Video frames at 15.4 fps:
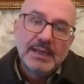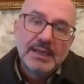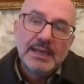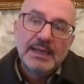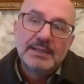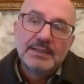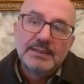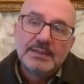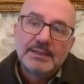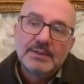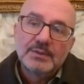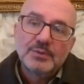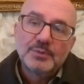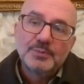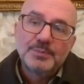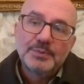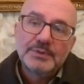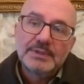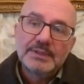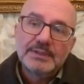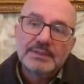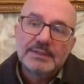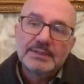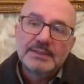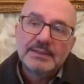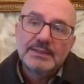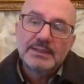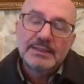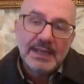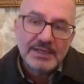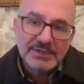and to put it
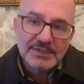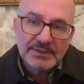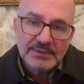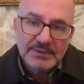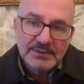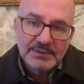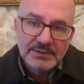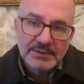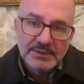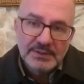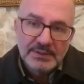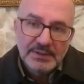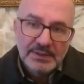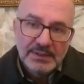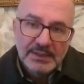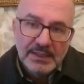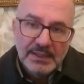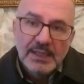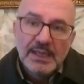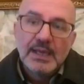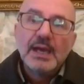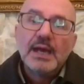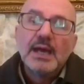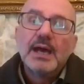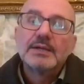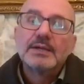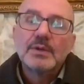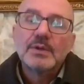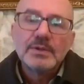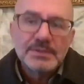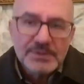in action.
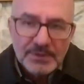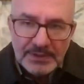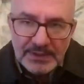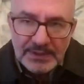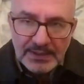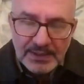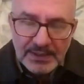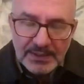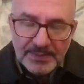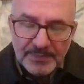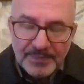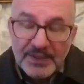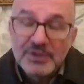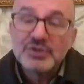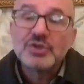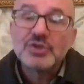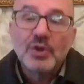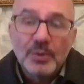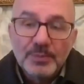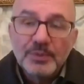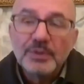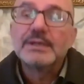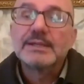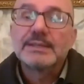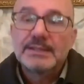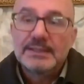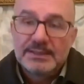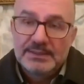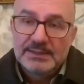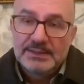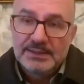And also here, the
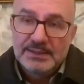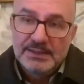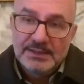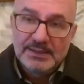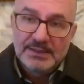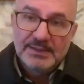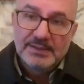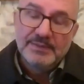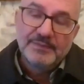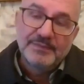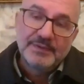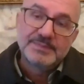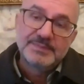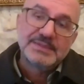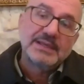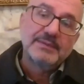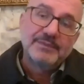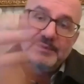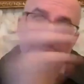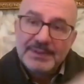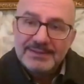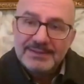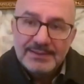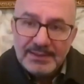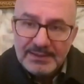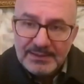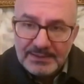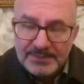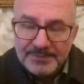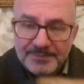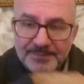community, from the governmental
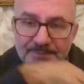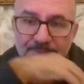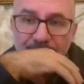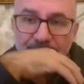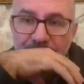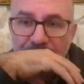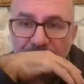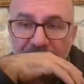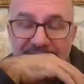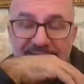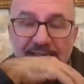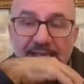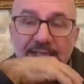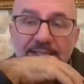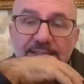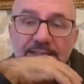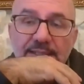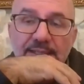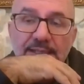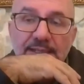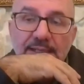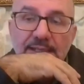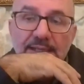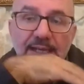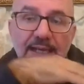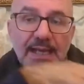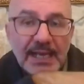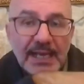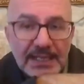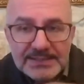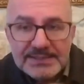side
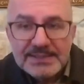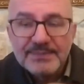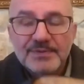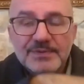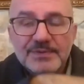and civil